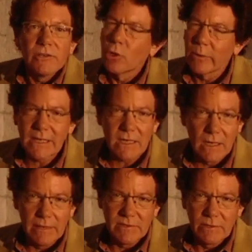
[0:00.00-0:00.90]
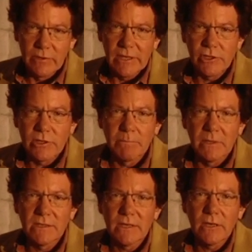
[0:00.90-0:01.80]
during times of religious
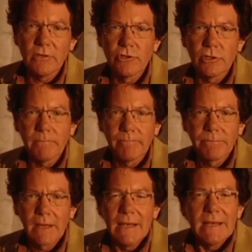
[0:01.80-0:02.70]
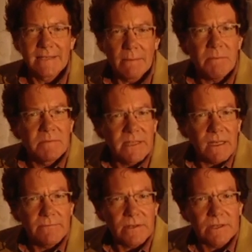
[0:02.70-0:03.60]
persecution some
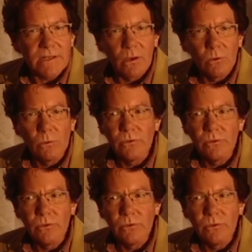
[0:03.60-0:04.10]
observant soul